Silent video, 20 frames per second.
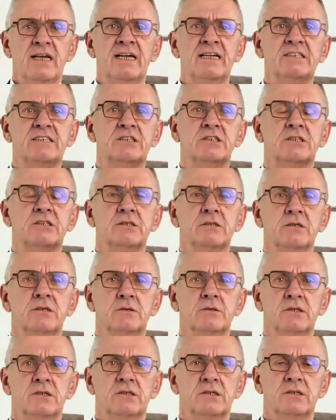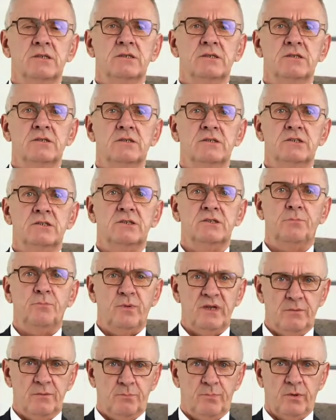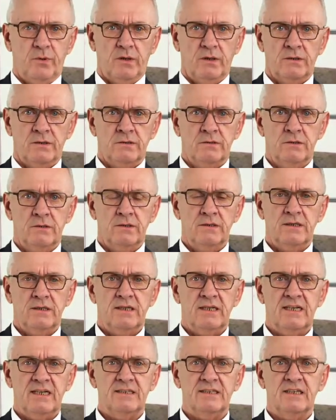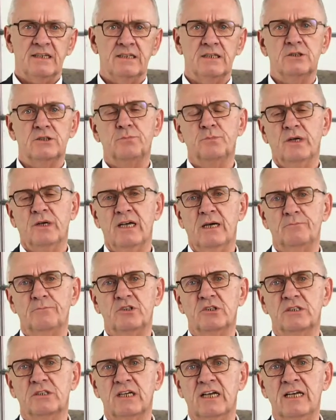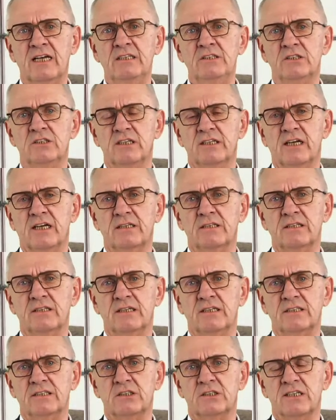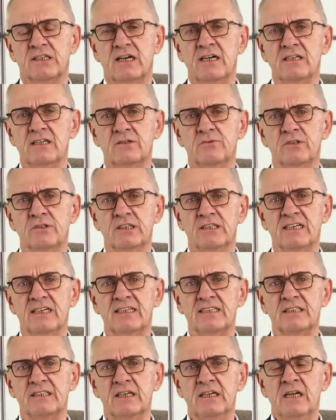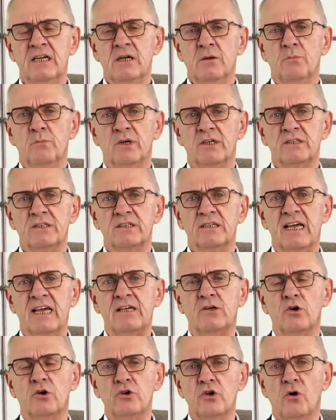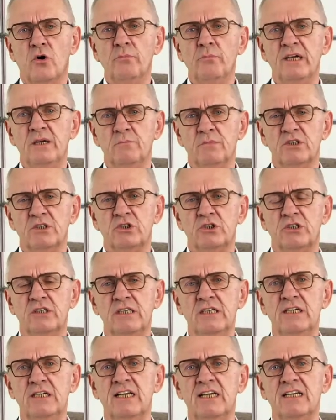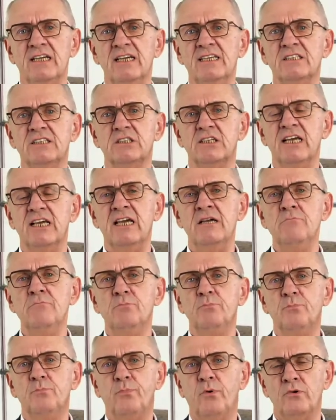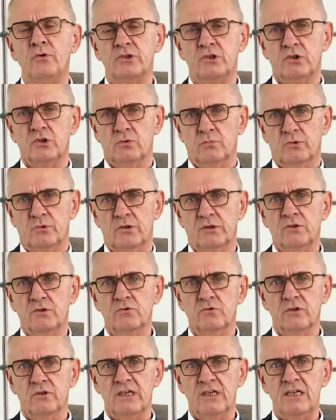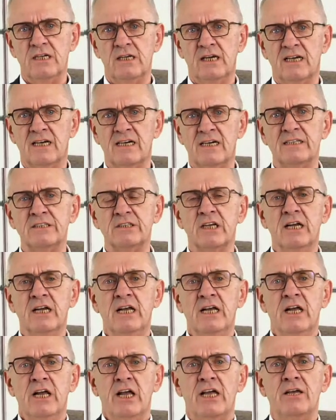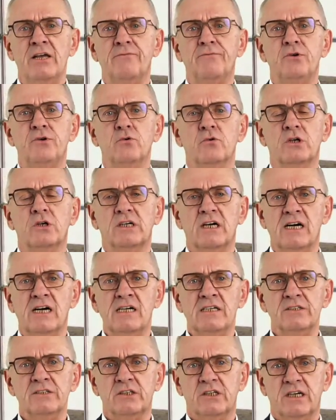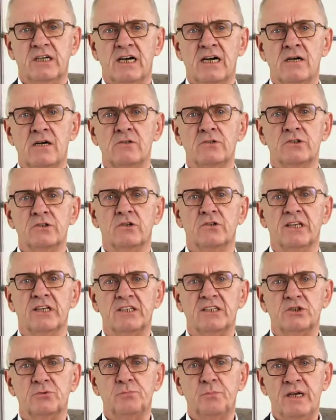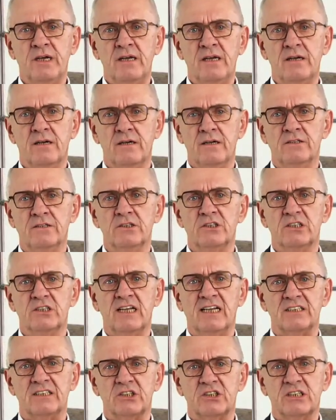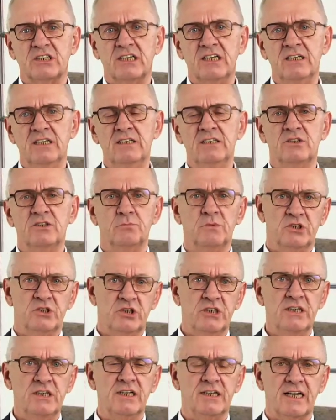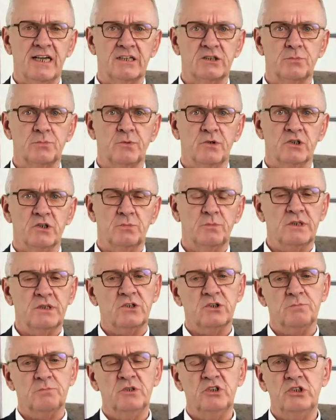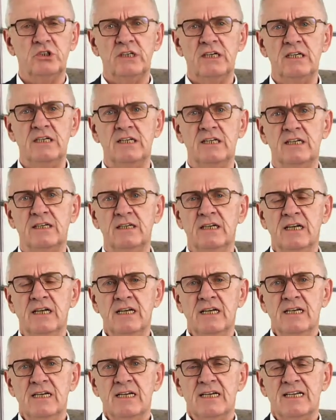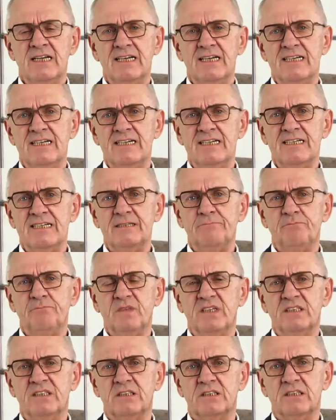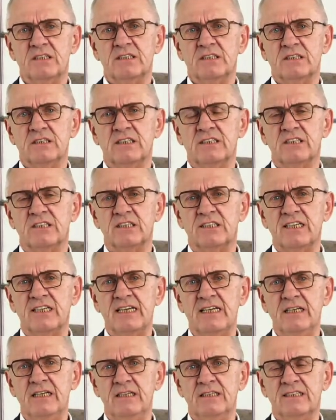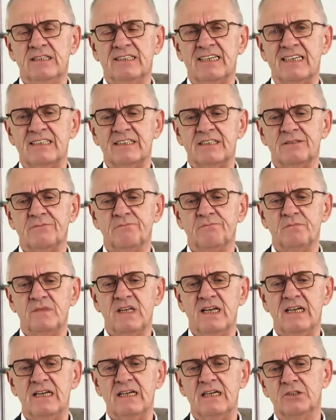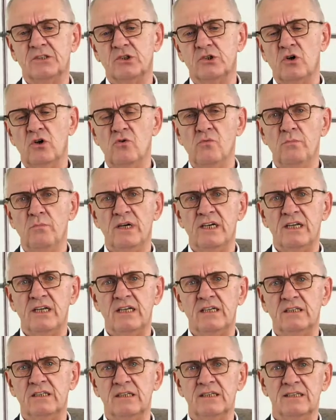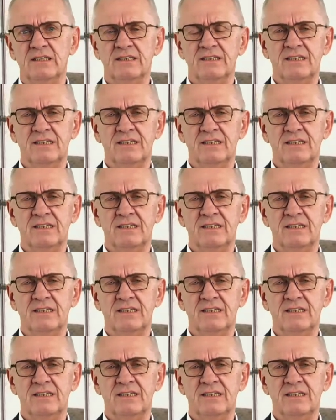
is the people. And it's perhaps strange that I start with that, but economic machining is impossible to realize if you can't count on experienced and skilled machining experts, because machining is a thing that has so many